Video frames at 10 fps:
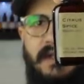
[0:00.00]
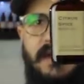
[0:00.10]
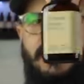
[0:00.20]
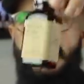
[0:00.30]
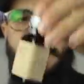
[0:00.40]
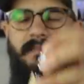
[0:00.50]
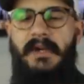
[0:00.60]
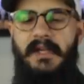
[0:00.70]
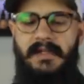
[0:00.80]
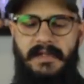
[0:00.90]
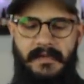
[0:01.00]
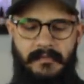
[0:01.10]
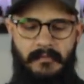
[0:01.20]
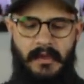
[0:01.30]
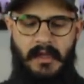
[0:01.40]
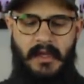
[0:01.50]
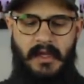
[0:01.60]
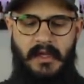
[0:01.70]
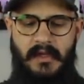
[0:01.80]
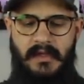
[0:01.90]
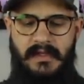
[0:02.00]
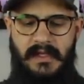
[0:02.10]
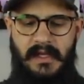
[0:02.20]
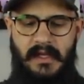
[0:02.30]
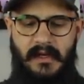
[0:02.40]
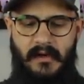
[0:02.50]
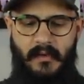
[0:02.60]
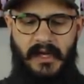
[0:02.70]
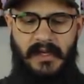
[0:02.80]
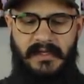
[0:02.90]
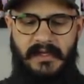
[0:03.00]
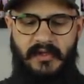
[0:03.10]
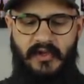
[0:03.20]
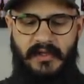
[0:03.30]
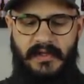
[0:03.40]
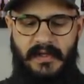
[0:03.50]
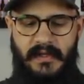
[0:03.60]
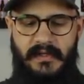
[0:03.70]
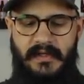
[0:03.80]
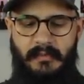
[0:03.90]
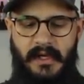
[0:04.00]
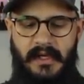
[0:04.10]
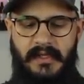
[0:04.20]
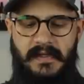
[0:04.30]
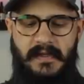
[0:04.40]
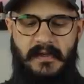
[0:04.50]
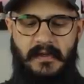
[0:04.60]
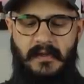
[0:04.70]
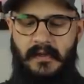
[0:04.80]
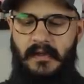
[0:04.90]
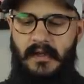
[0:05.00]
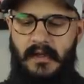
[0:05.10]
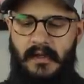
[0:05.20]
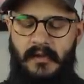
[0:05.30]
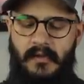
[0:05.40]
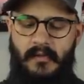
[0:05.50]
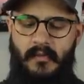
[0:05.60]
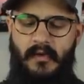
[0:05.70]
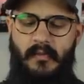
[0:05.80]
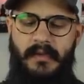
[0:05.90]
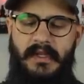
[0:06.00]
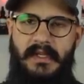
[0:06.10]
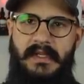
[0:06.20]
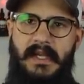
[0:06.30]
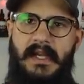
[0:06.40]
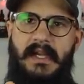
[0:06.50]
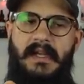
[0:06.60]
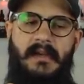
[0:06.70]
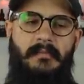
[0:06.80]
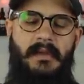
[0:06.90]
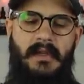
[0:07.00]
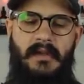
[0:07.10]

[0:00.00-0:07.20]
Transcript: Citrus Spice. You can see it here. We got Citrus Spice. We'll open this guy up.